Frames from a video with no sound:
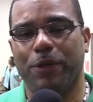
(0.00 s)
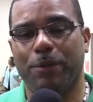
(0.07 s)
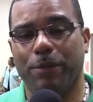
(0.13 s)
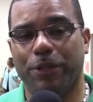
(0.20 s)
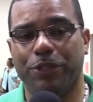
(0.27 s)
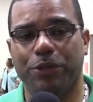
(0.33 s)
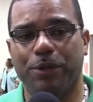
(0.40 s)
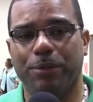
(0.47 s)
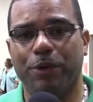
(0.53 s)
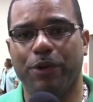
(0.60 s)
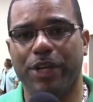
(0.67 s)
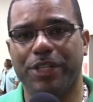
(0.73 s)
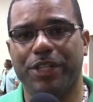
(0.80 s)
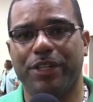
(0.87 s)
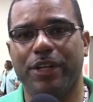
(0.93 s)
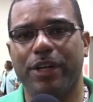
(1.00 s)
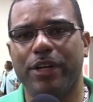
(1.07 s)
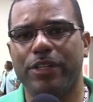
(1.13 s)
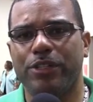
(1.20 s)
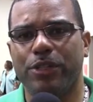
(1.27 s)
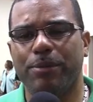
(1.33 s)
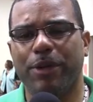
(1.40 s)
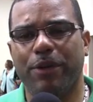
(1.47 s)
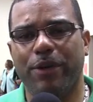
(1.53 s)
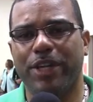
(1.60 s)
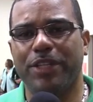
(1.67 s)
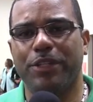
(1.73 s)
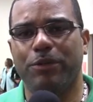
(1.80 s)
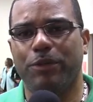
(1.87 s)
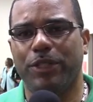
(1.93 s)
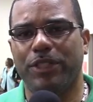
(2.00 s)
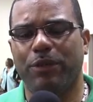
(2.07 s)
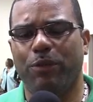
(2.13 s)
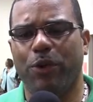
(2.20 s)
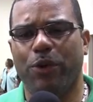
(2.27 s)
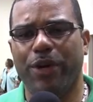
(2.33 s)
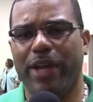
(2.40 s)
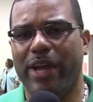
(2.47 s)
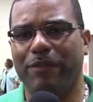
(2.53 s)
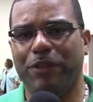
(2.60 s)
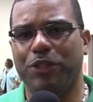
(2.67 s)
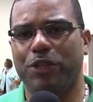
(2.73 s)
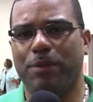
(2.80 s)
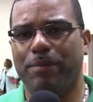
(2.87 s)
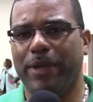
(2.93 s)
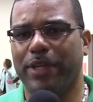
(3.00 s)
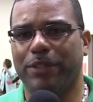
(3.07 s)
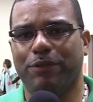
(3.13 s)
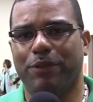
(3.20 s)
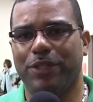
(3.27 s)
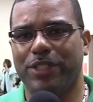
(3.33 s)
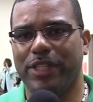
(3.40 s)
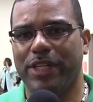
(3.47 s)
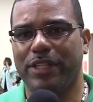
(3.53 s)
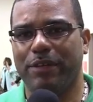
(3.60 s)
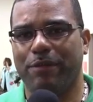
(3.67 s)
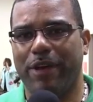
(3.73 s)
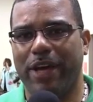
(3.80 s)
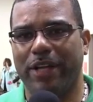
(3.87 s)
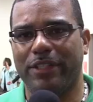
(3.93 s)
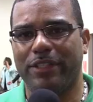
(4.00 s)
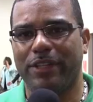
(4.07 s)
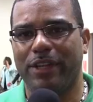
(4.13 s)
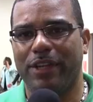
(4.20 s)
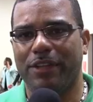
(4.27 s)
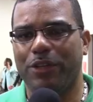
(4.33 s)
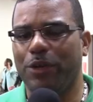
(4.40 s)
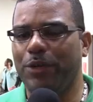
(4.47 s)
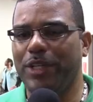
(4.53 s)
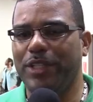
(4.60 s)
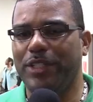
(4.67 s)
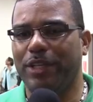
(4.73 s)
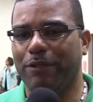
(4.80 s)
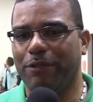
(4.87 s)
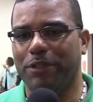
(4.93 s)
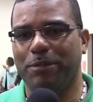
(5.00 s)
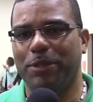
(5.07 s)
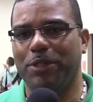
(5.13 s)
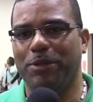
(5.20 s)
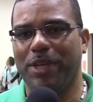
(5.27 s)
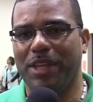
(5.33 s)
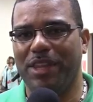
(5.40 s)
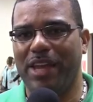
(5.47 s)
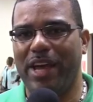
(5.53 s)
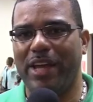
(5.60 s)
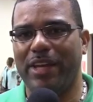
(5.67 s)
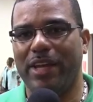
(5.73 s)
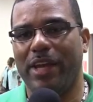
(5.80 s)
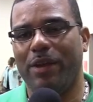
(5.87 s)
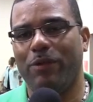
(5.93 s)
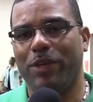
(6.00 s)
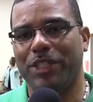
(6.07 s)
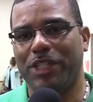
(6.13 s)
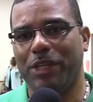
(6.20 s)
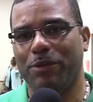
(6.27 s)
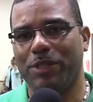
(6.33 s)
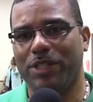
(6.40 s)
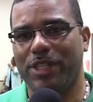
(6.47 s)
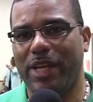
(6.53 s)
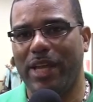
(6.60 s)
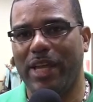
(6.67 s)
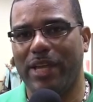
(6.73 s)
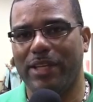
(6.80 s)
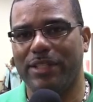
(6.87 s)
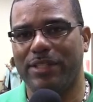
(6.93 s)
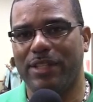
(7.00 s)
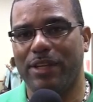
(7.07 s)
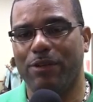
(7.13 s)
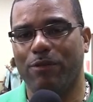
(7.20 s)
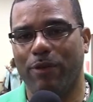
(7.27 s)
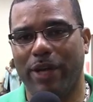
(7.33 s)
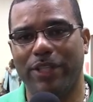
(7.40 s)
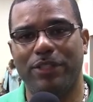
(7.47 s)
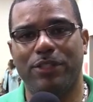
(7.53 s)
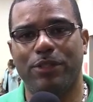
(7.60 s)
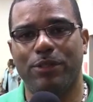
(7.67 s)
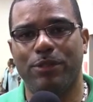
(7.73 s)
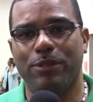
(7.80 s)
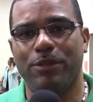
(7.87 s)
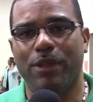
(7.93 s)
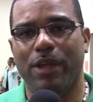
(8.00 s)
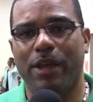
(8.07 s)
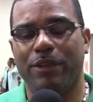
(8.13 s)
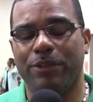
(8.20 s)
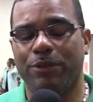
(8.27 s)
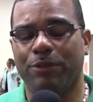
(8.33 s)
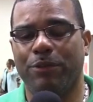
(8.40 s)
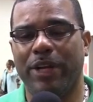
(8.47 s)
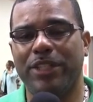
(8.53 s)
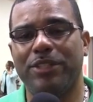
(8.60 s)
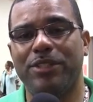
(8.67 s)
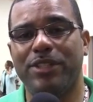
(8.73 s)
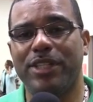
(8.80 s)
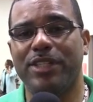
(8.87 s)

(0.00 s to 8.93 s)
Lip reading: commercial immigration. So my question was, if we already have the Job Makers for Incentive Act, the only difference between that and what she was saying is the right to